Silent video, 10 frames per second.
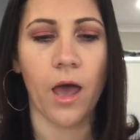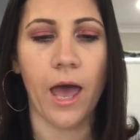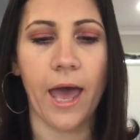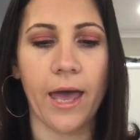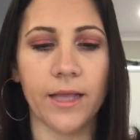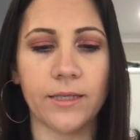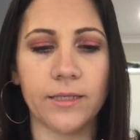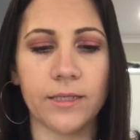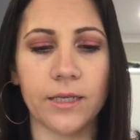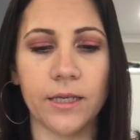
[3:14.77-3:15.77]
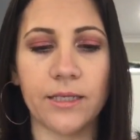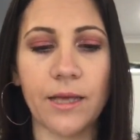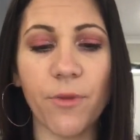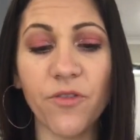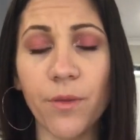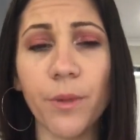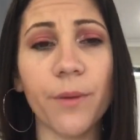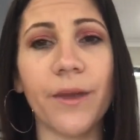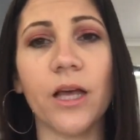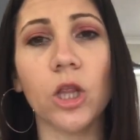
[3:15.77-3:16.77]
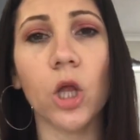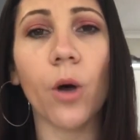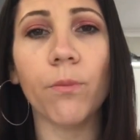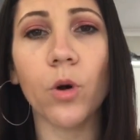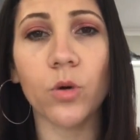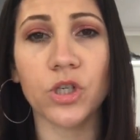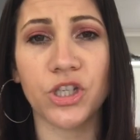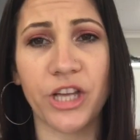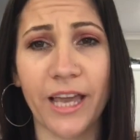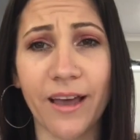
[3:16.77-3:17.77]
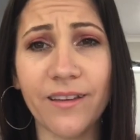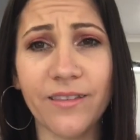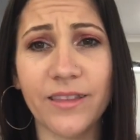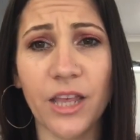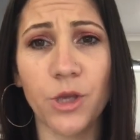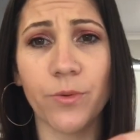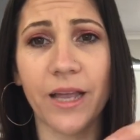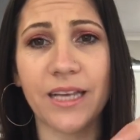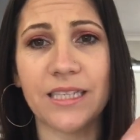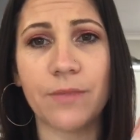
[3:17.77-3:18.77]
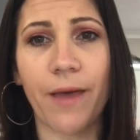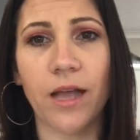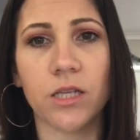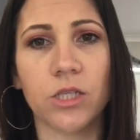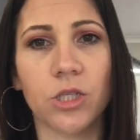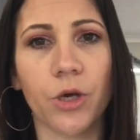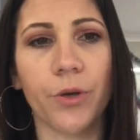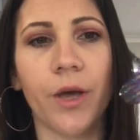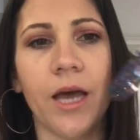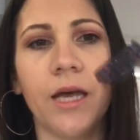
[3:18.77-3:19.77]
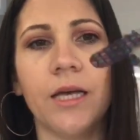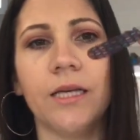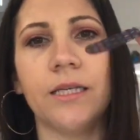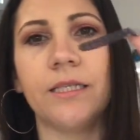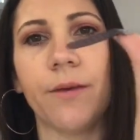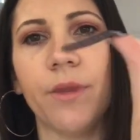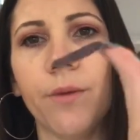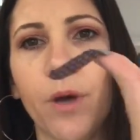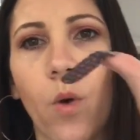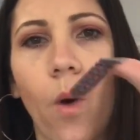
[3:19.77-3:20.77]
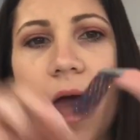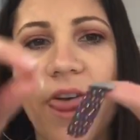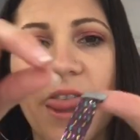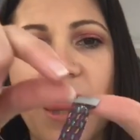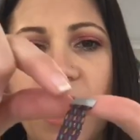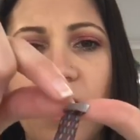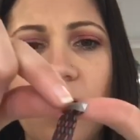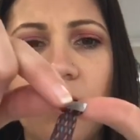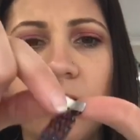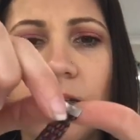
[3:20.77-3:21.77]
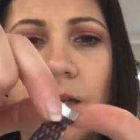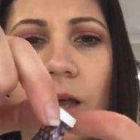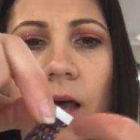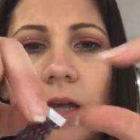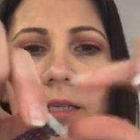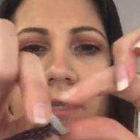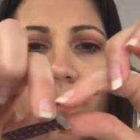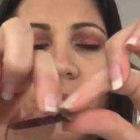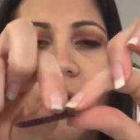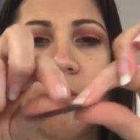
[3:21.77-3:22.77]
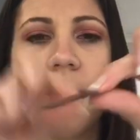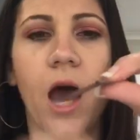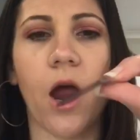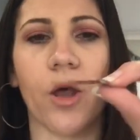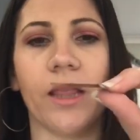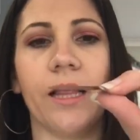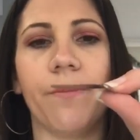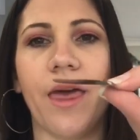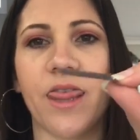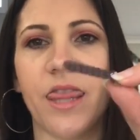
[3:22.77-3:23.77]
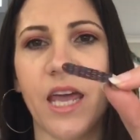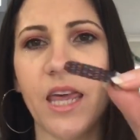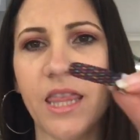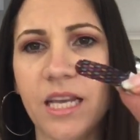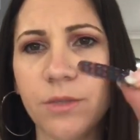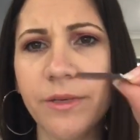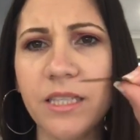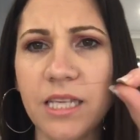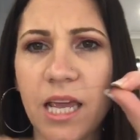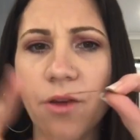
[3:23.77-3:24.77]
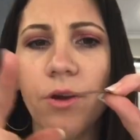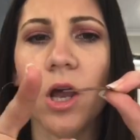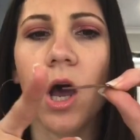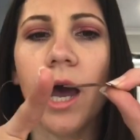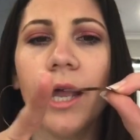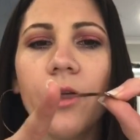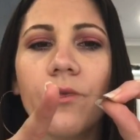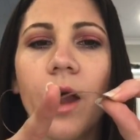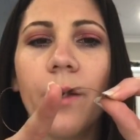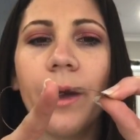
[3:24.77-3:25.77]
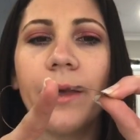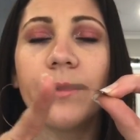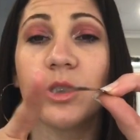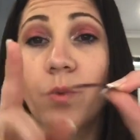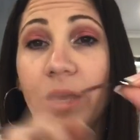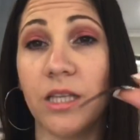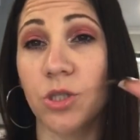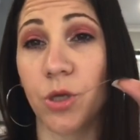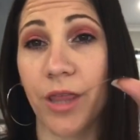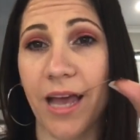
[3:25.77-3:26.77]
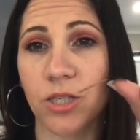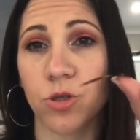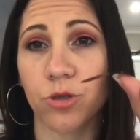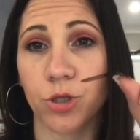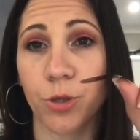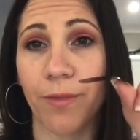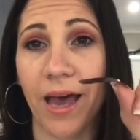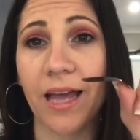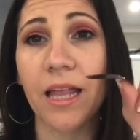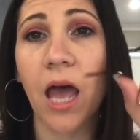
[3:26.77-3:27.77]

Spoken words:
And some of them can be a lot more sheer than you would expect. So some of them are quite thin, some of them are a little bit thicker. These ones here are kind of right way in between, so that's not too bad.